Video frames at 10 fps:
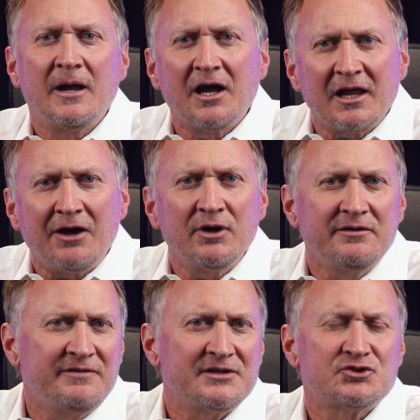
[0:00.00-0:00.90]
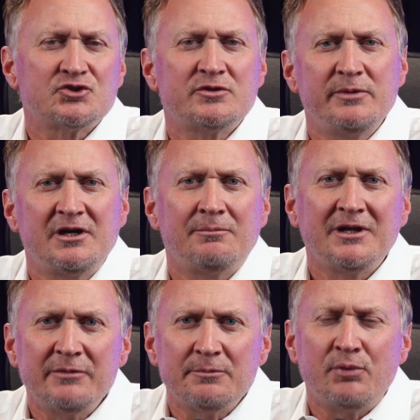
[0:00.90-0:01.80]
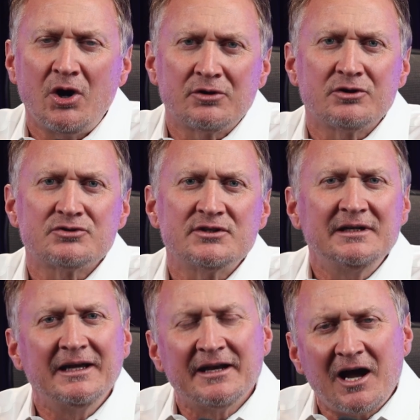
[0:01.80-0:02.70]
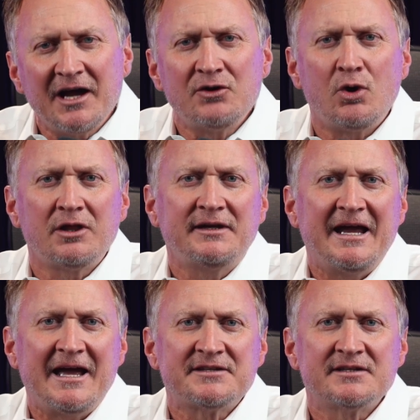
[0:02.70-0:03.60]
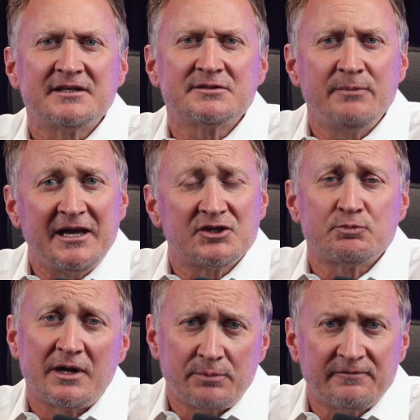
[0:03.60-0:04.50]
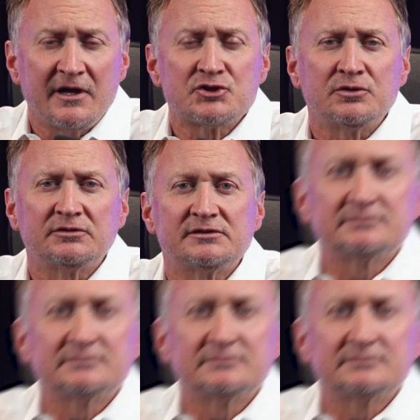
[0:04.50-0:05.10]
allowing investors to become limited partners in high-quality assets managed by professionals.